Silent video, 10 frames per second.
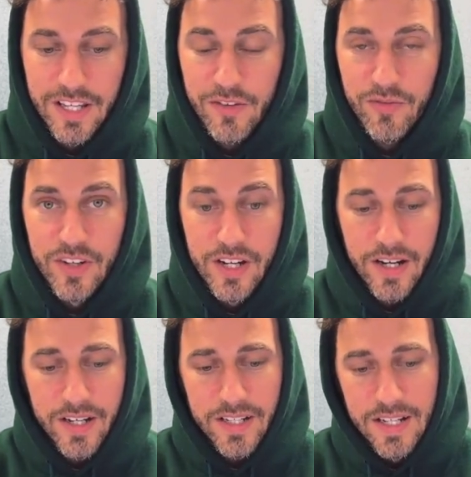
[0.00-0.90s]
If
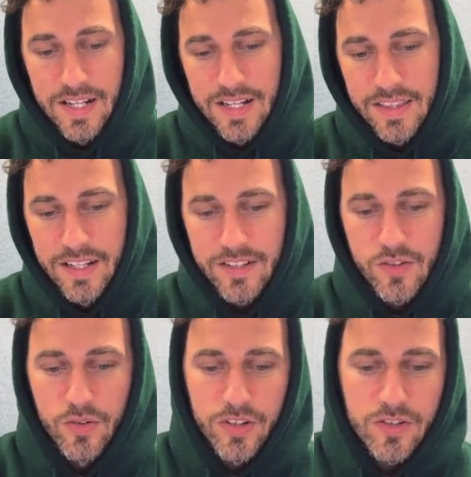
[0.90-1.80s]
not, then it's
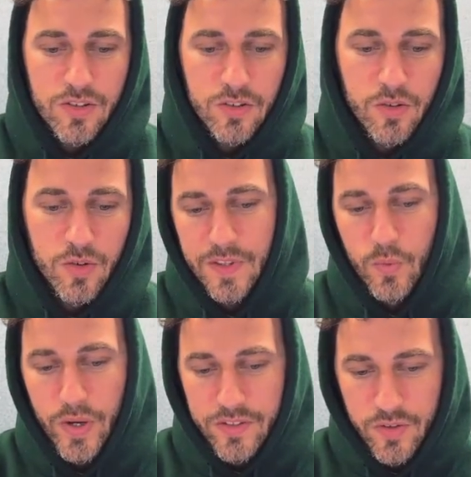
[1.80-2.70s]
going to
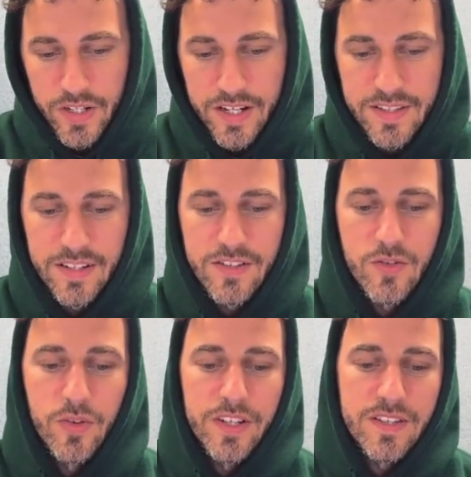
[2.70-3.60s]
wait 2 days and it's
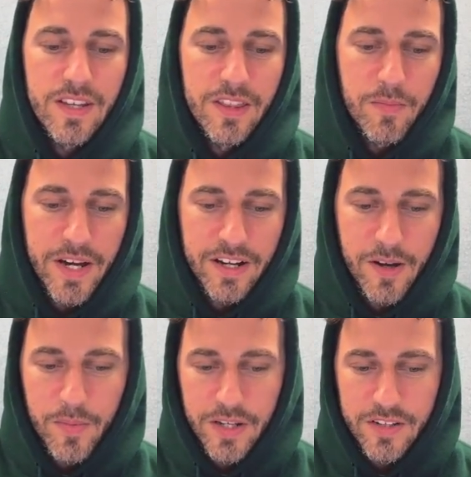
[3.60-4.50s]
going to send them back
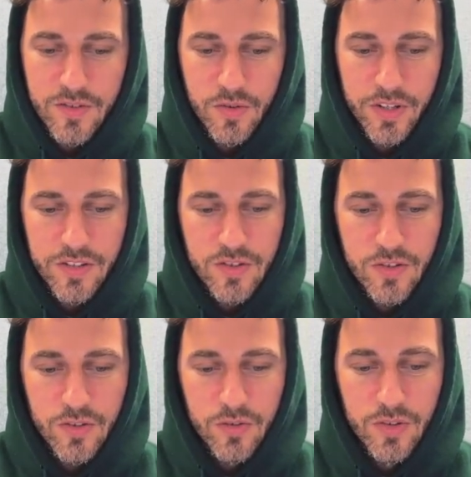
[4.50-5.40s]
up and it's going
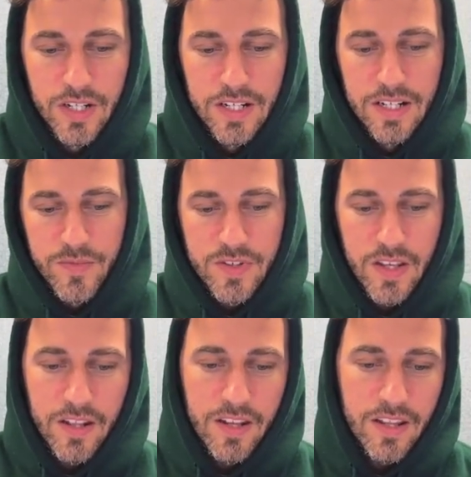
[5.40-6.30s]
to
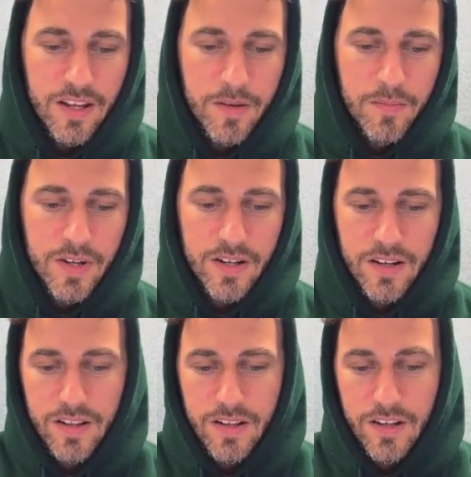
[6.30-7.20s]
send them
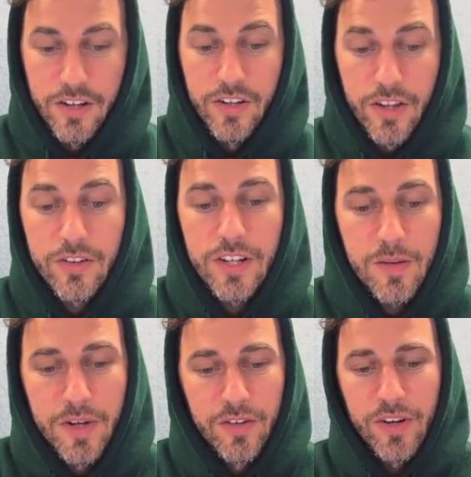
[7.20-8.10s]
another
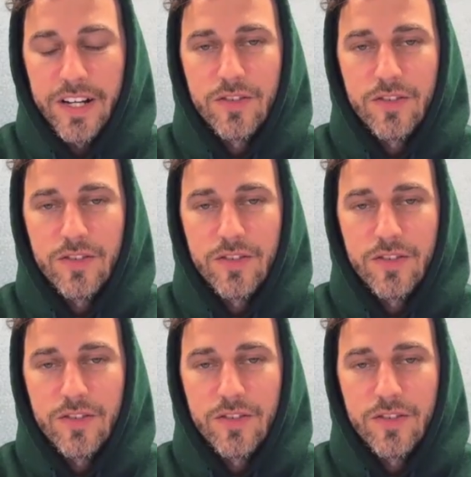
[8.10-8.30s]
email, right?